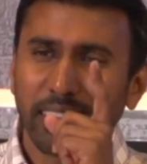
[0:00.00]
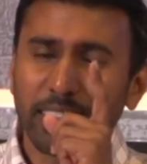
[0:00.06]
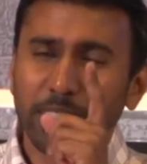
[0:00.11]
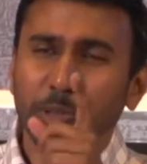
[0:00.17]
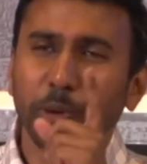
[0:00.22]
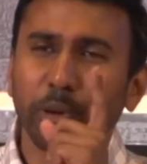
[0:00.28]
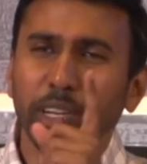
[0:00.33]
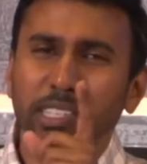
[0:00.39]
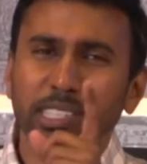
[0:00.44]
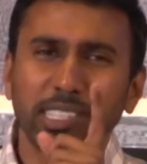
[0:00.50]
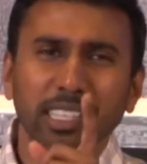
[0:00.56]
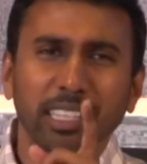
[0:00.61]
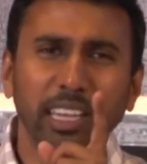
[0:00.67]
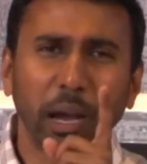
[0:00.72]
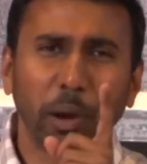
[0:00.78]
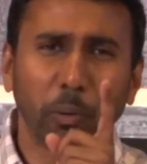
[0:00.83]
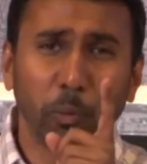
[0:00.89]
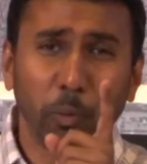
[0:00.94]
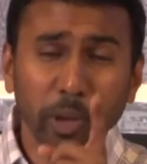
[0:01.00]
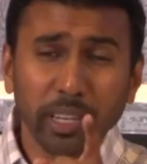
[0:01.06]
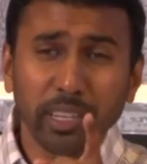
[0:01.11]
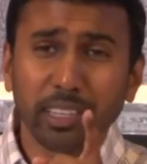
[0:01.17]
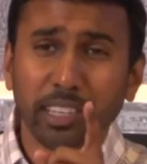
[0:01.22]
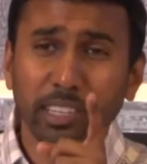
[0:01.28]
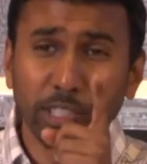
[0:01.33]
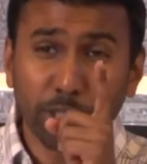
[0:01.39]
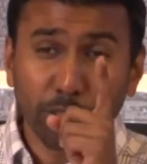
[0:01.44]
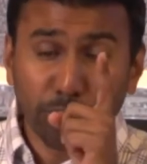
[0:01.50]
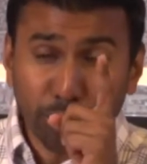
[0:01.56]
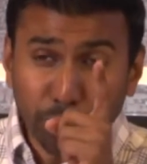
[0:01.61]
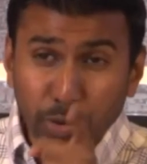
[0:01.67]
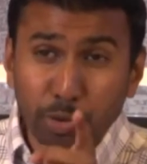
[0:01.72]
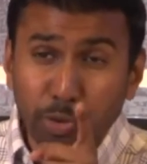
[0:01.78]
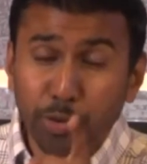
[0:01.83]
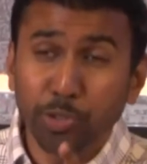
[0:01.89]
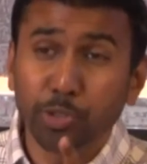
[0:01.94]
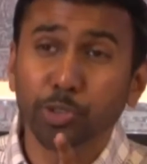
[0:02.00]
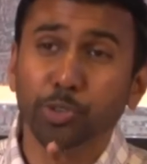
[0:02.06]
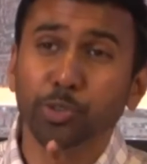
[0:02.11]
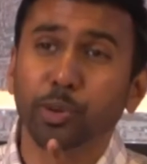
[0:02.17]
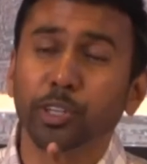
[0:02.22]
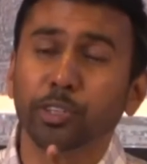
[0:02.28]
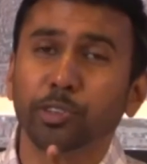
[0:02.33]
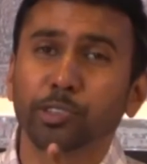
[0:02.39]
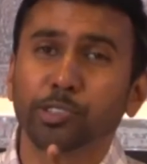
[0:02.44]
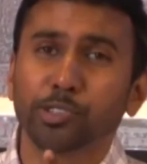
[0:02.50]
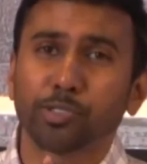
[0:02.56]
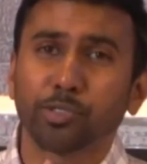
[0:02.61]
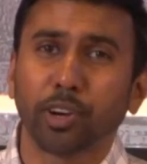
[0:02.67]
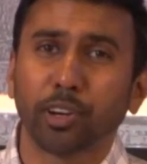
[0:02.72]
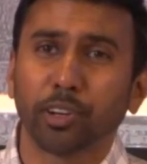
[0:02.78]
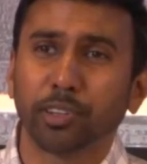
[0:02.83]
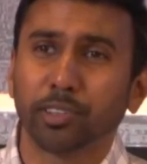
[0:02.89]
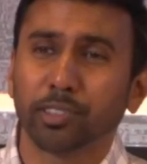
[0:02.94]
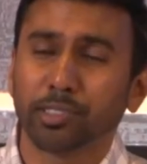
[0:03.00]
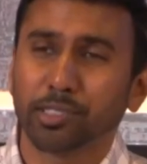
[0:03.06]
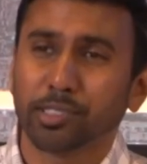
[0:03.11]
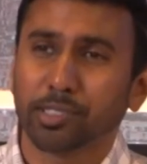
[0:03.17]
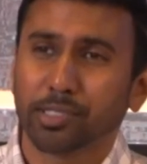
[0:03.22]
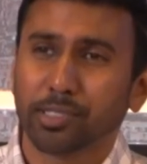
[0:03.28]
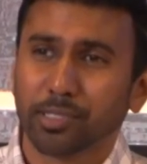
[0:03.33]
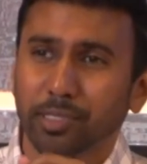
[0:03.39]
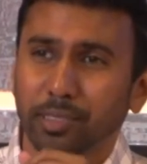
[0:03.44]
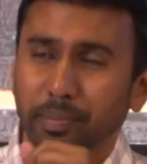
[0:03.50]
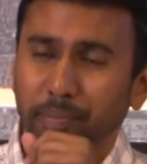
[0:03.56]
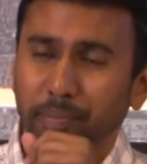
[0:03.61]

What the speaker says: is going to see that witness through you in your struggles